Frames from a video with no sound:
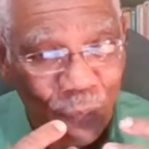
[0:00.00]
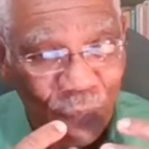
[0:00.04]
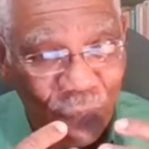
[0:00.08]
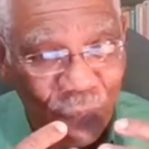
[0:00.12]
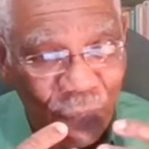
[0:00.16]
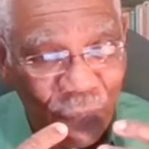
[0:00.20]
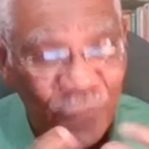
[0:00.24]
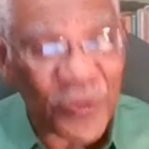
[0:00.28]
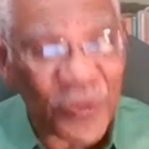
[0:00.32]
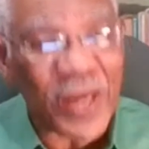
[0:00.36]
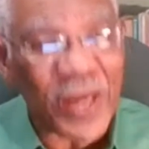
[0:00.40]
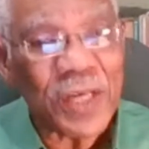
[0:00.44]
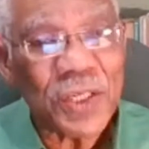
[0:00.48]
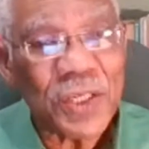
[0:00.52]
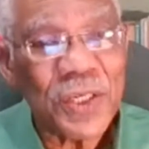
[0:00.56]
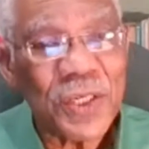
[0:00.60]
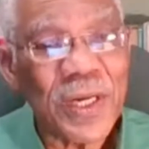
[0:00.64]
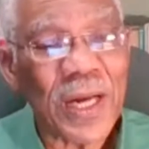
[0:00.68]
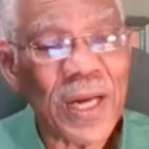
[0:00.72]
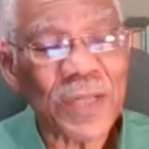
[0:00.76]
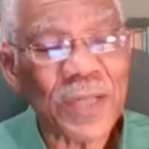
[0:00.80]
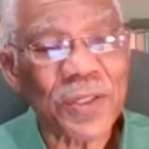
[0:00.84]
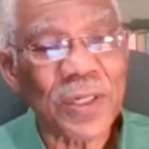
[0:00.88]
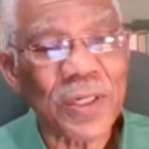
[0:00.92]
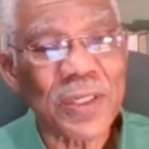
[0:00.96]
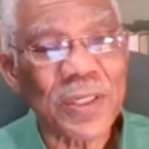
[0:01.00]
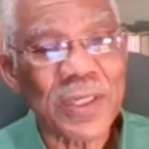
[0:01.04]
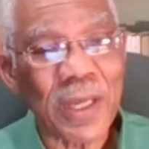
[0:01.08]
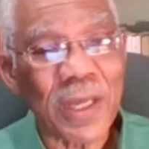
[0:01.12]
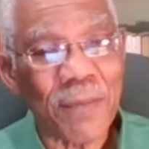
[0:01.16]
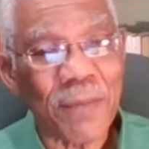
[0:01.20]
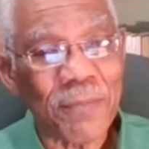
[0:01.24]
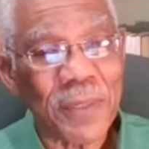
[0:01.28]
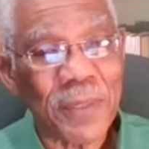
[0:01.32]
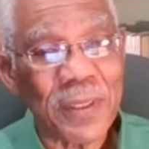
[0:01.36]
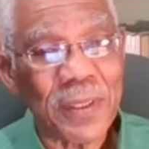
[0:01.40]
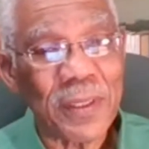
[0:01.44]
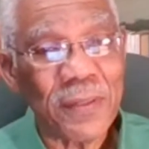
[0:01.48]
French National
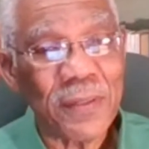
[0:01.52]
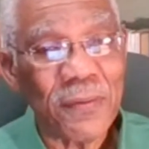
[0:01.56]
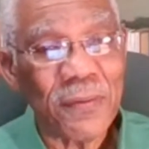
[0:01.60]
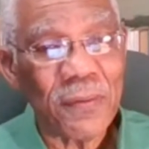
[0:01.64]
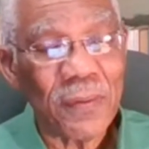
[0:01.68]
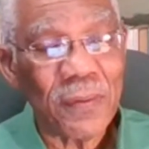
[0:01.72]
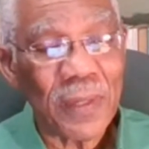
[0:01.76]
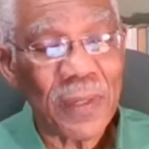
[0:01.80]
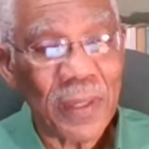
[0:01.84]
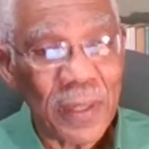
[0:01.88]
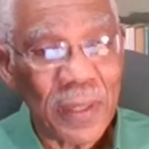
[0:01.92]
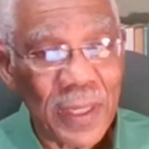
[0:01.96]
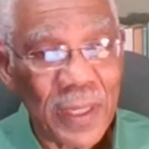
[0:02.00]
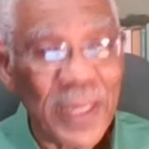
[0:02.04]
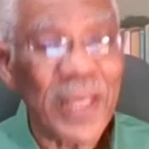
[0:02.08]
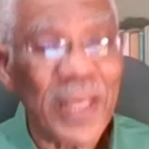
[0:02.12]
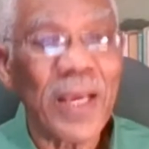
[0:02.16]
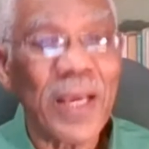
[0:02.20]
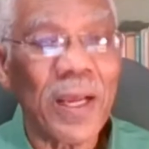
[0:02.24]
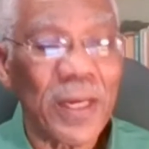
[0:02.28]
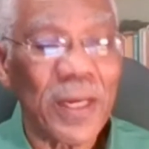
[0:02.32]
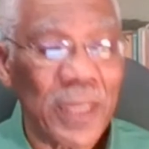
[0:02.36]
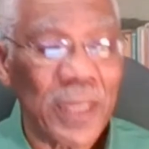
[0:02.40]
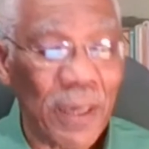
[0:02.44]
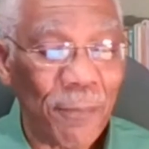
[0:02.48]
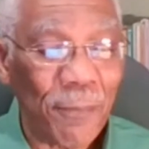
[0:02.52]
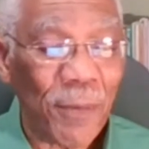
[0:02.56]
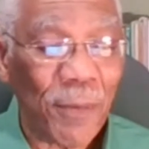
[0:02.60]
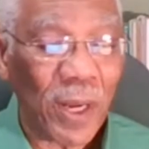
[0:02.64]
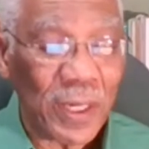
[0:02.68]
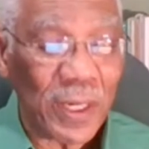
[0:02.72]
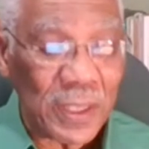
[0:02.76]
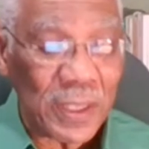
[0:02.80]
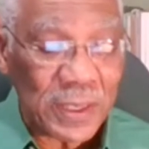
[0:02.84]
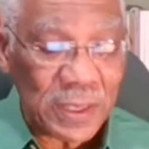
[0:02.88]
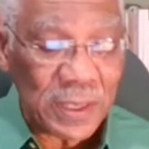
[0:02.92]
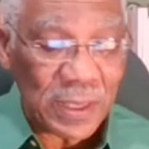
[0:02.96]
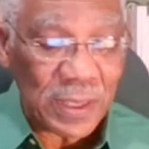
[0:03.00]
Assembly legally
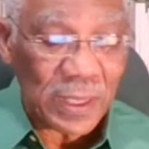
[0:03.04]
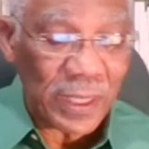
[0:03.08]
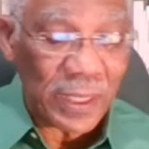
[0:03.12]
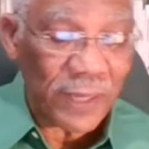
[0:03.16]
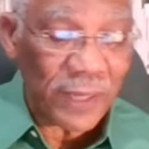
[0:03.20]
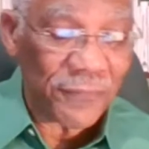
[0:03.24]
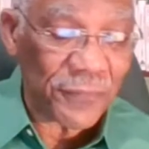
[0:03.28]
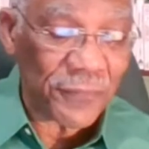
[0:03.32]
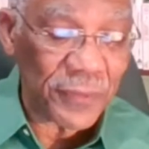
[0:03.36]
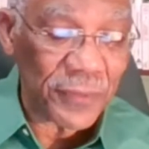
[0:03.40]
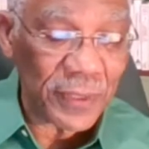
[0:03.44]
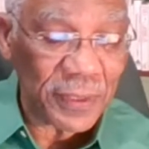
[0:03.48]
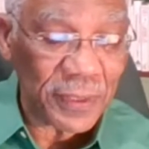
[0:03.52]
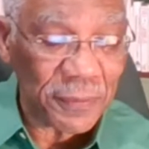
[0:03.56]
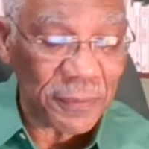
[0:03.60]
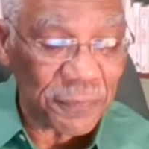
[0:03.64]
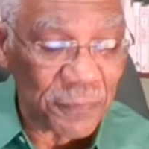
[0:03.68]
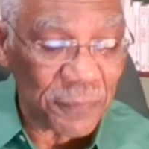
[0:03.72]
abolished slavery.